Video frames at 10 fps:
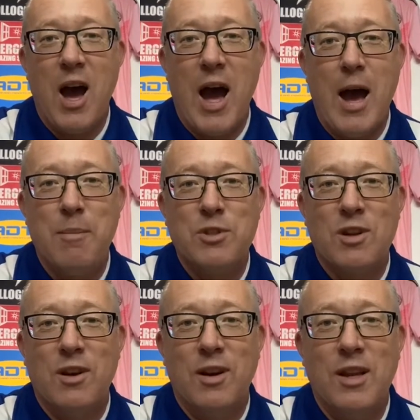
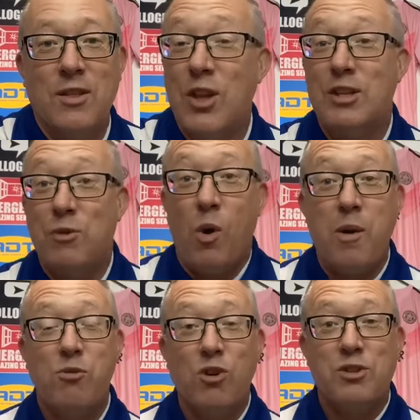This is why
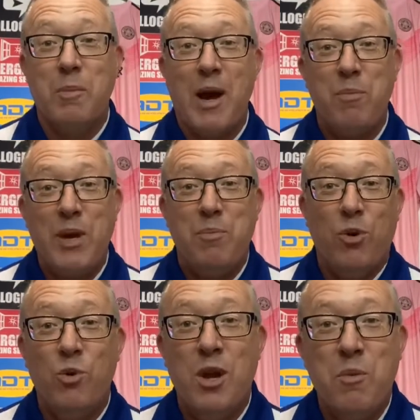I'm cross about
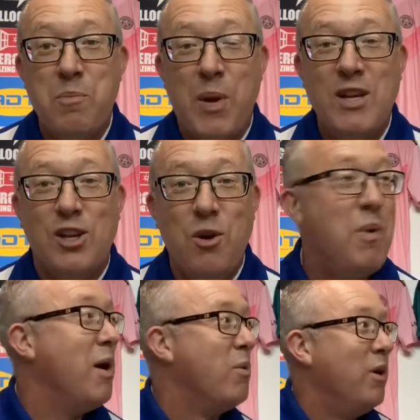people with Ben
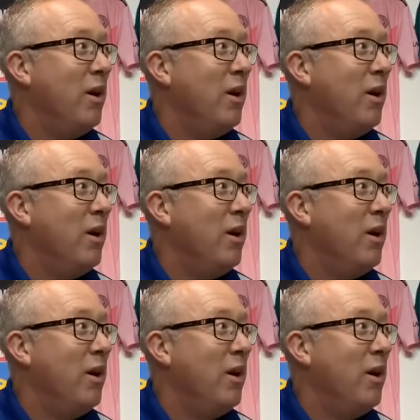Chilwell.